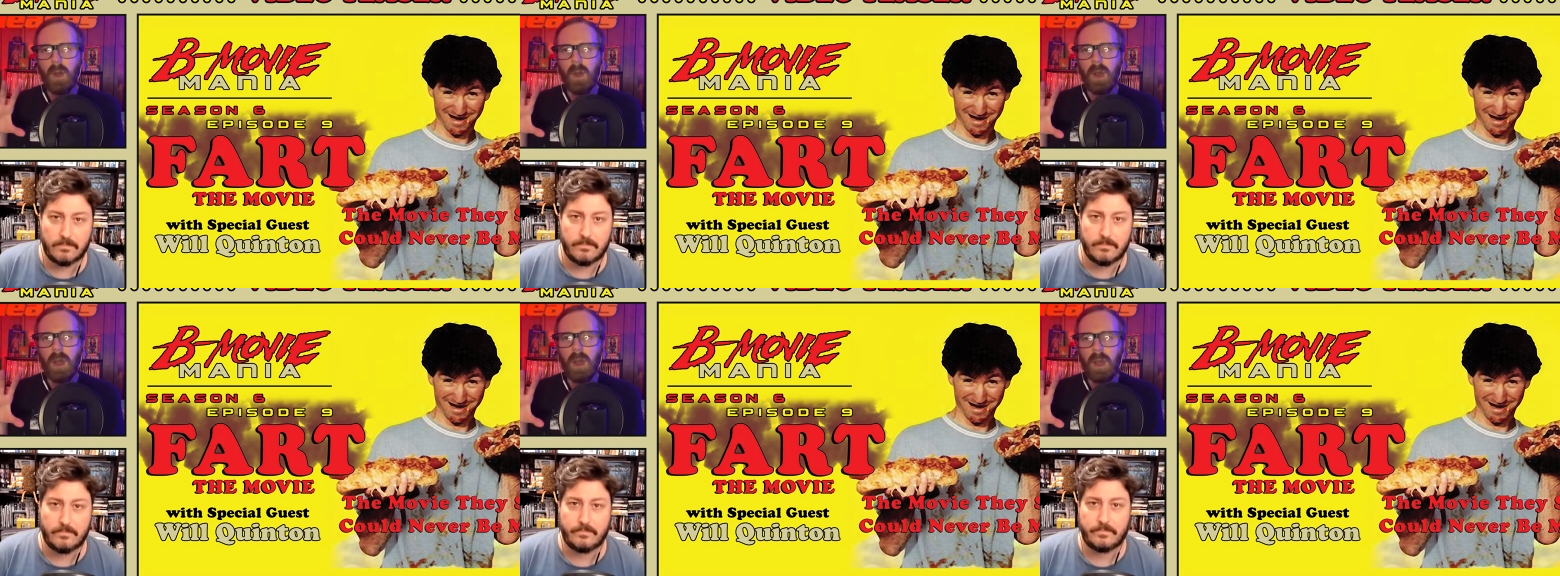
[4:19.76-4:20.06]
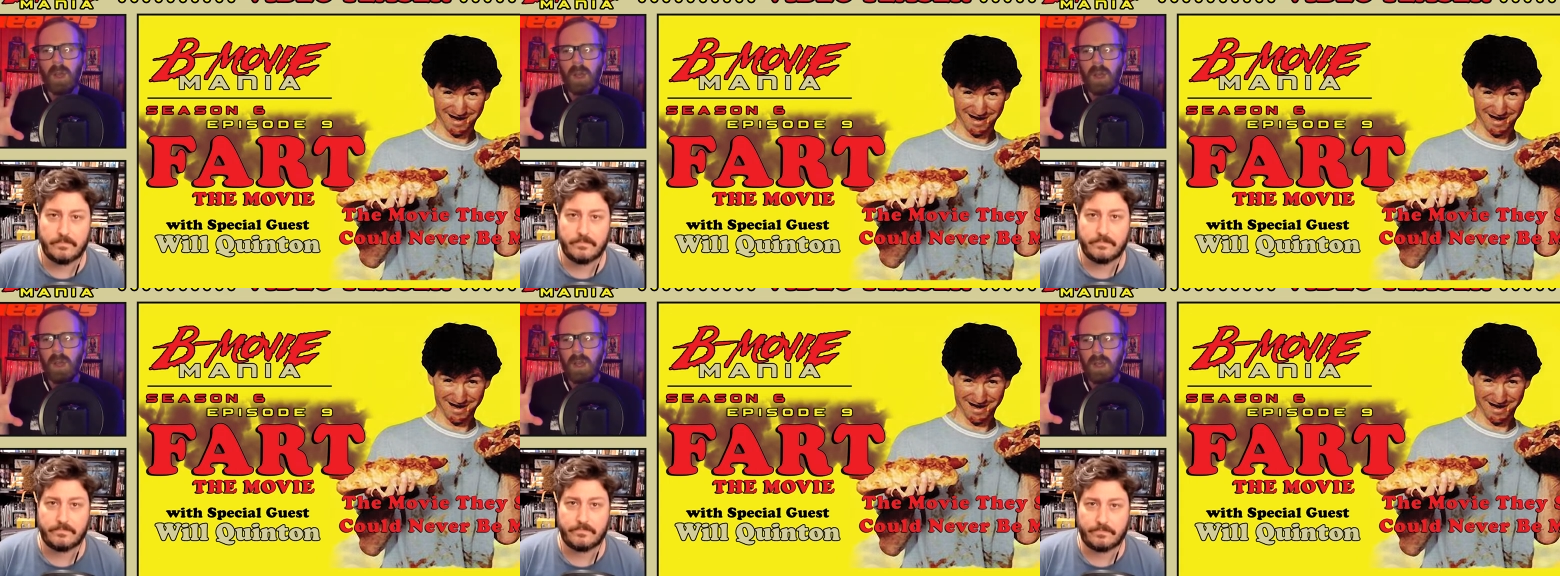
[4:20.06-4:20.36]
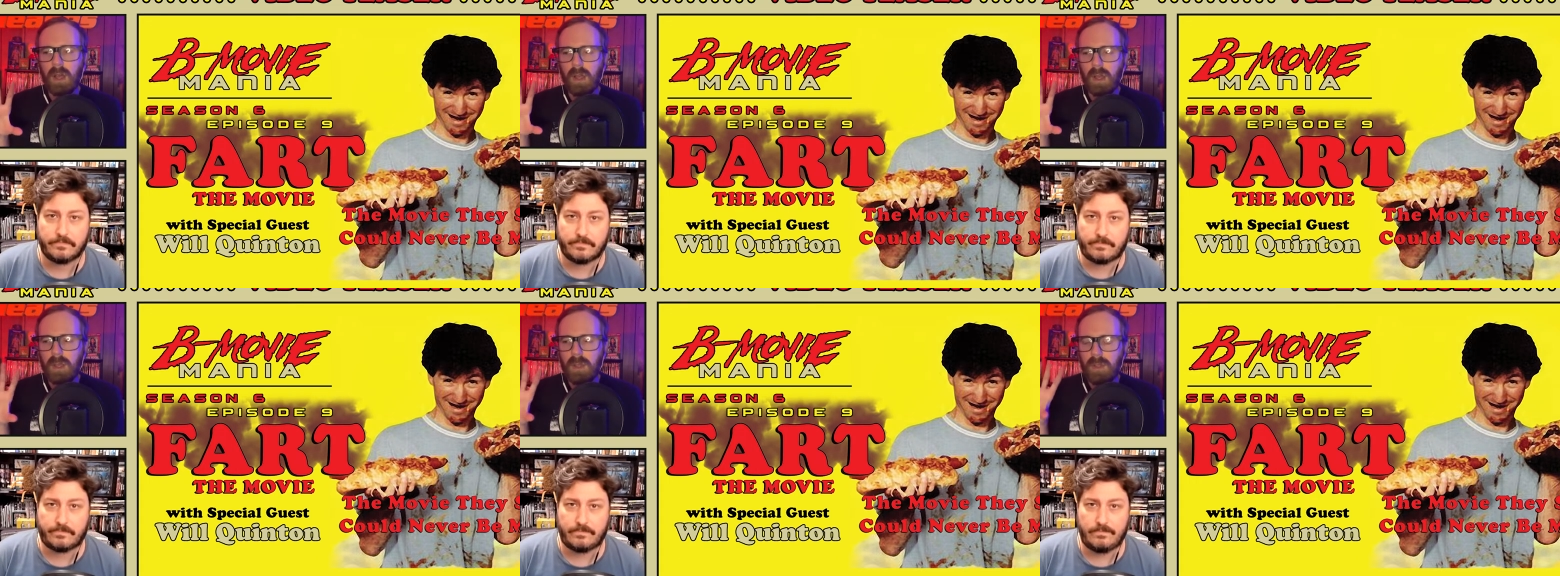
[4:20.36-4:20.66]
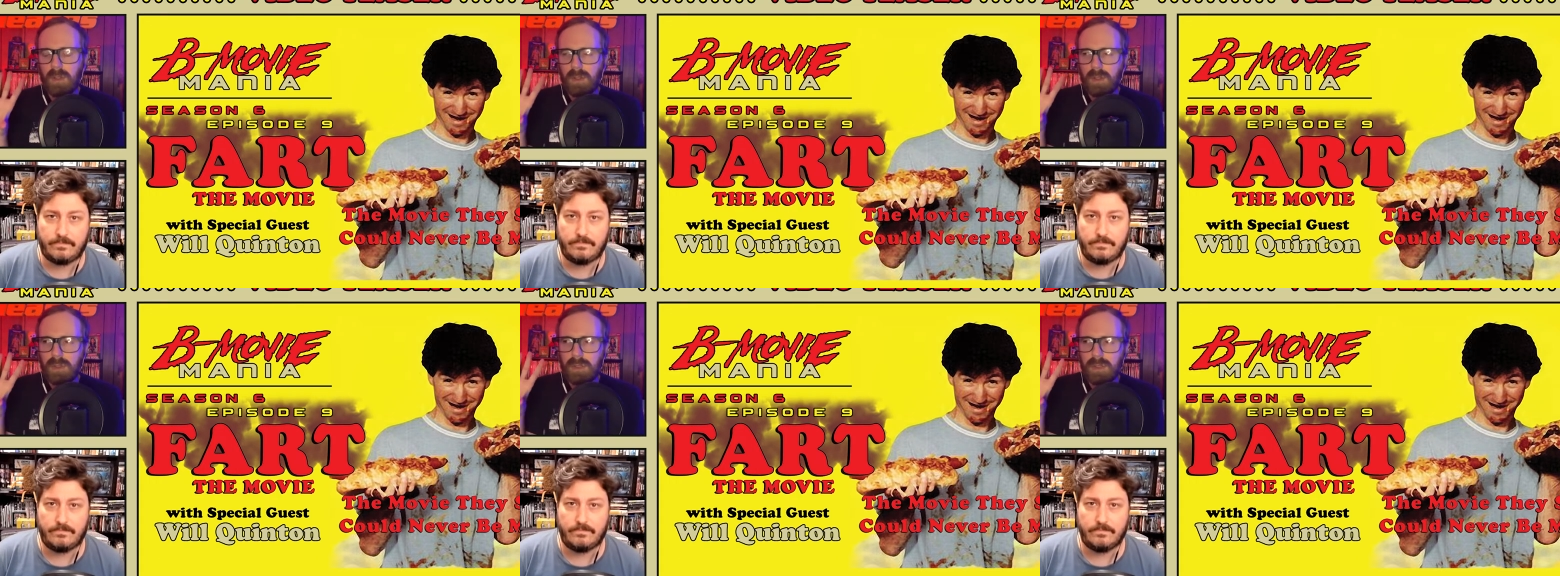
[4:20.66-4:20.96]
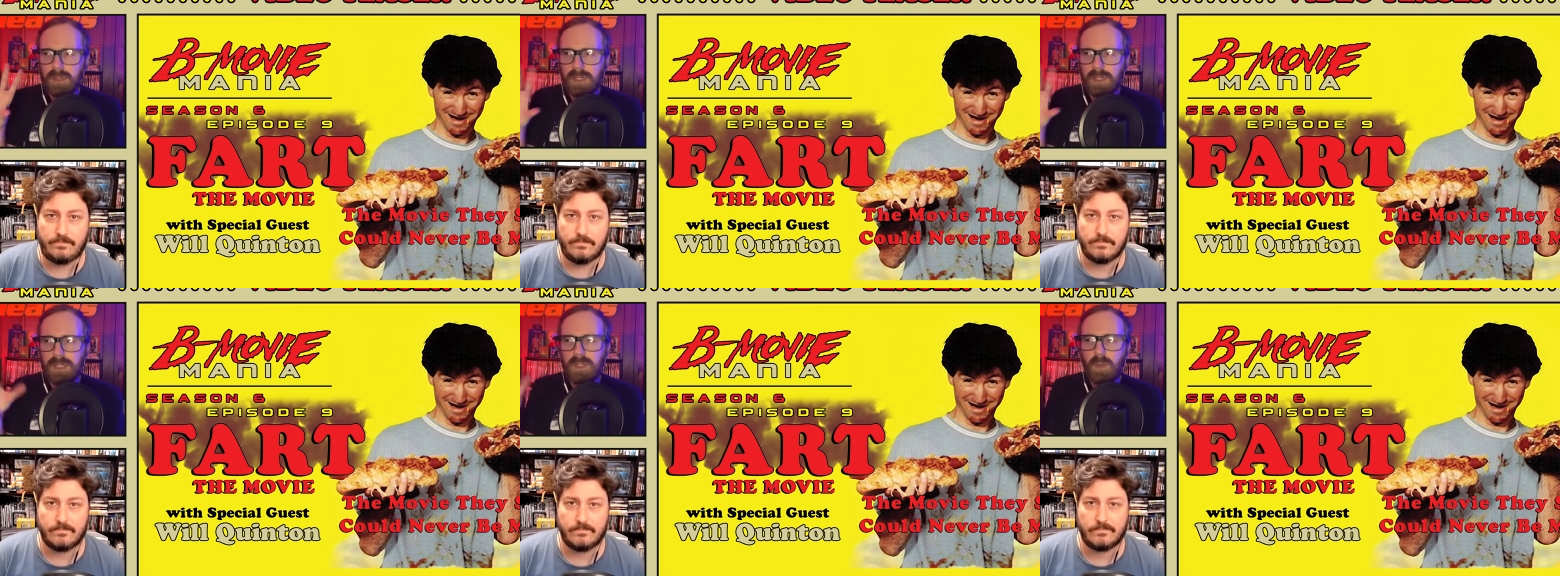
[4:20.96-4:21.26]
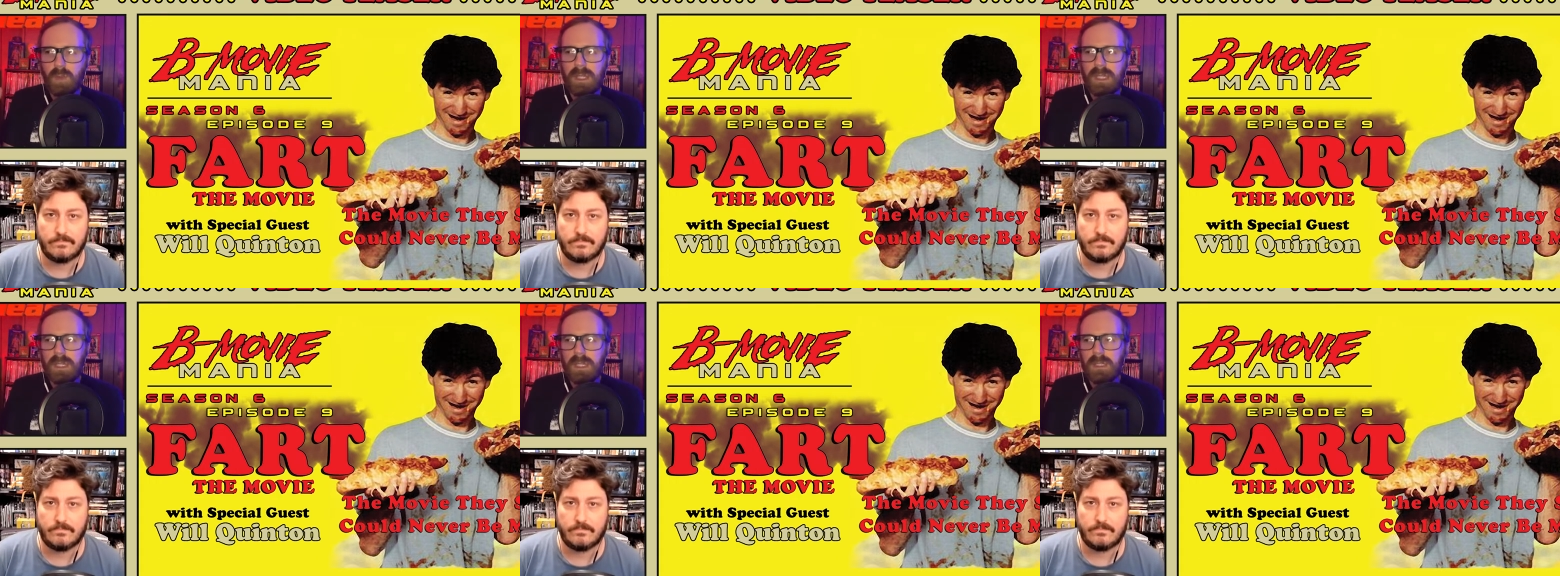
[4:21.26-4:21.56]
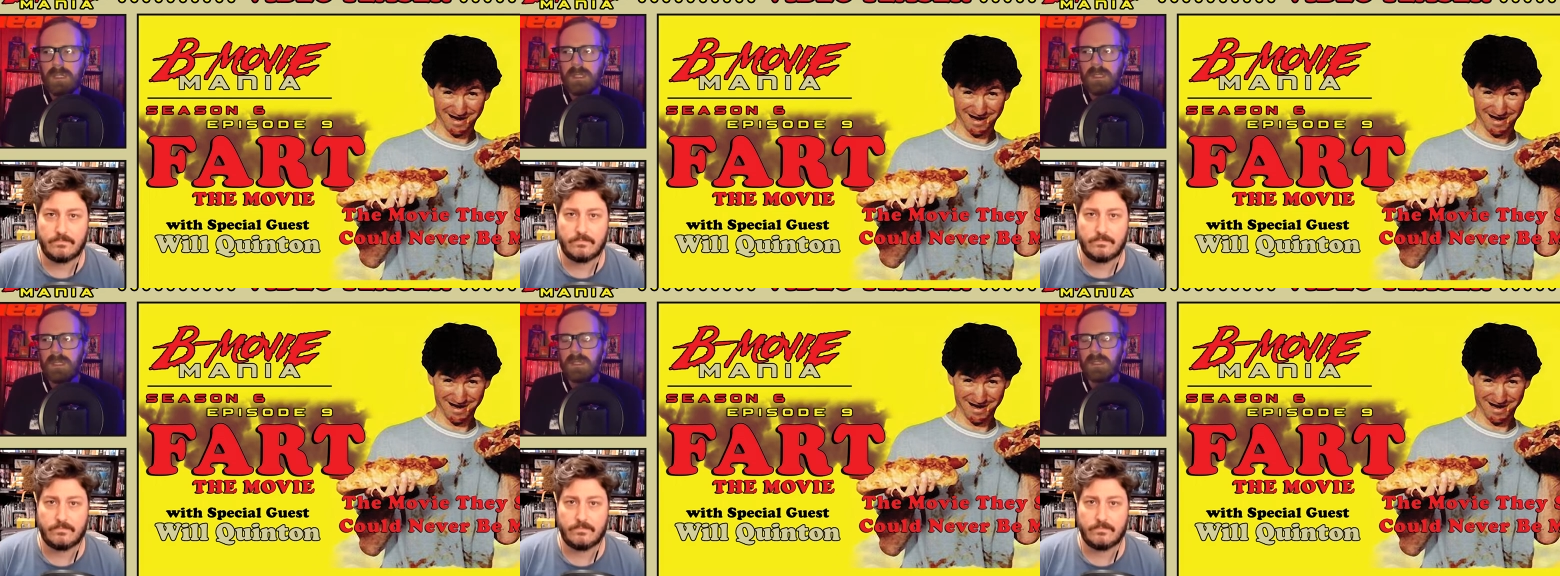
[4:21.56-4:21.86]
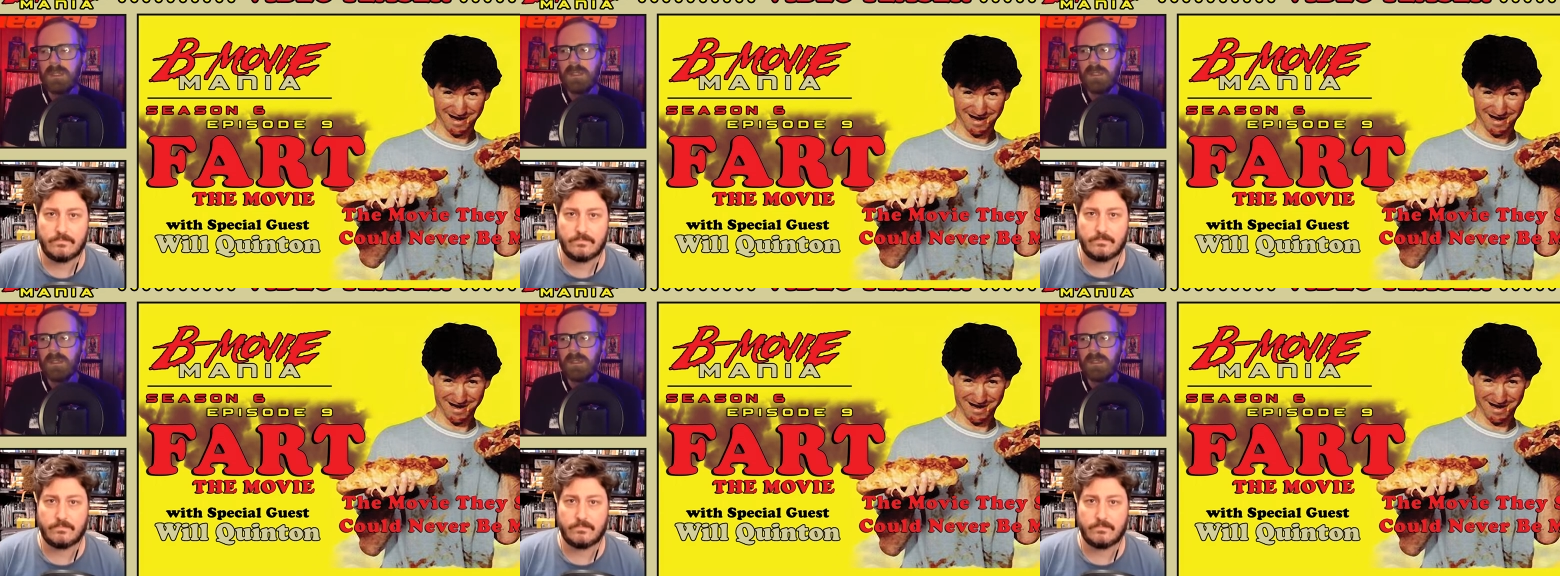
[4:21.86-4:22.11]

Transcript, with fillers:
Speaker 1: Good. Uh, since we didn't